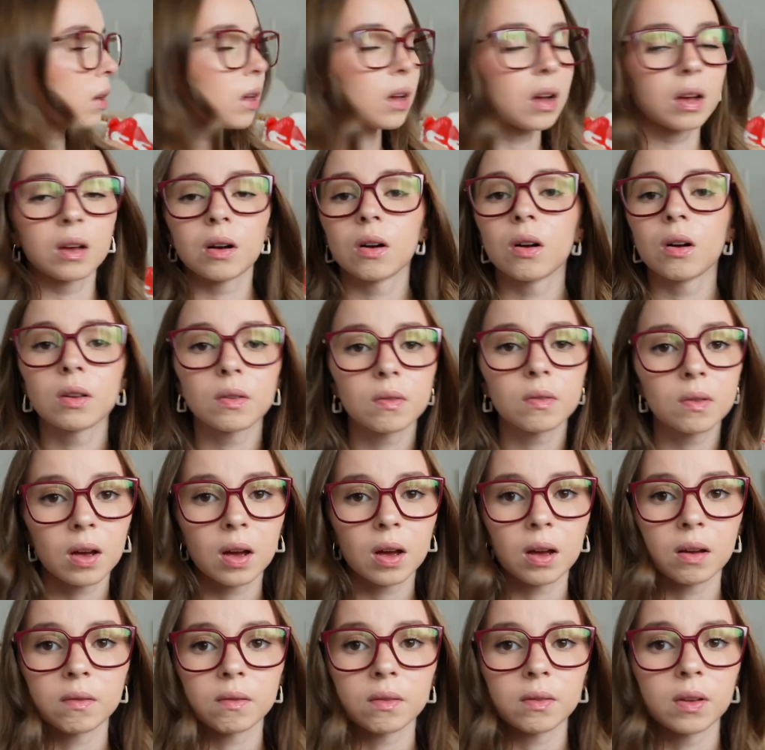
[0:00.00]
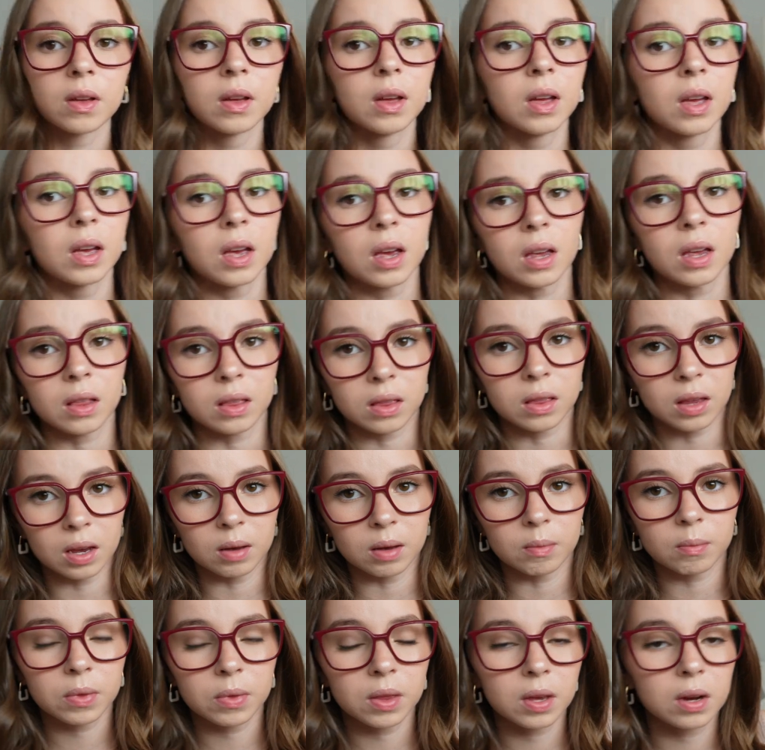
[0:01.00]
I also have a
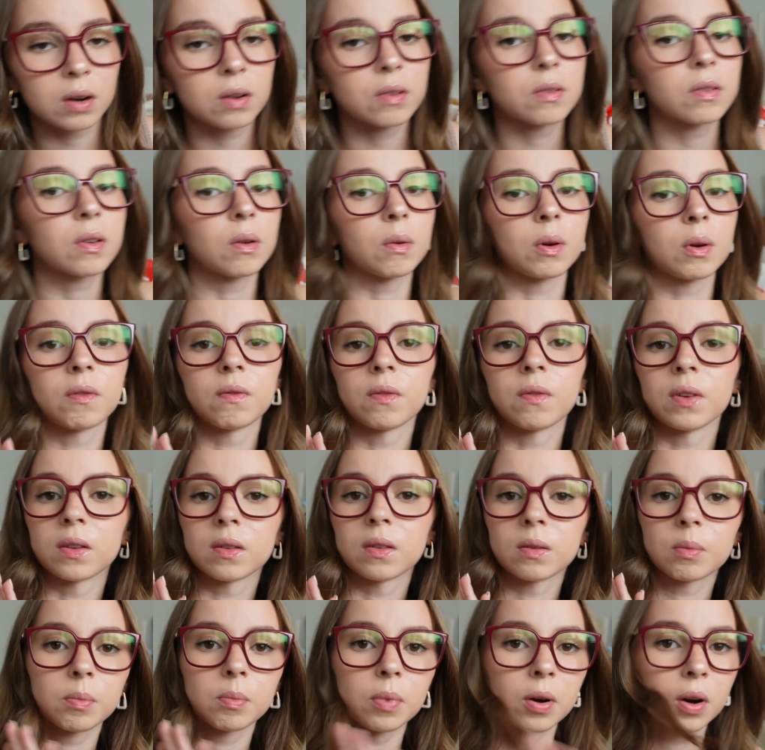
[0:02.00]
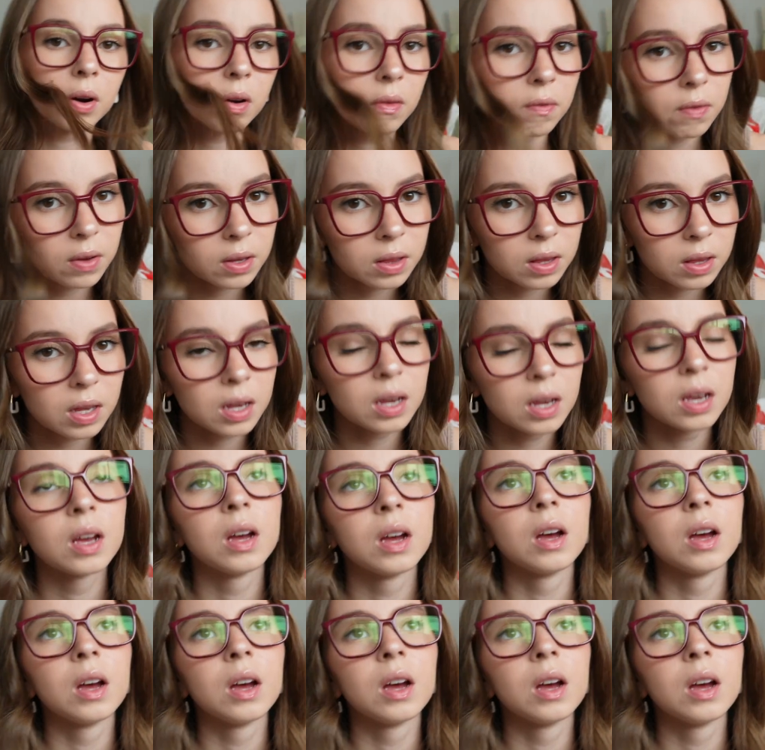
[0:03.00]
lamp there so it fits perfectly.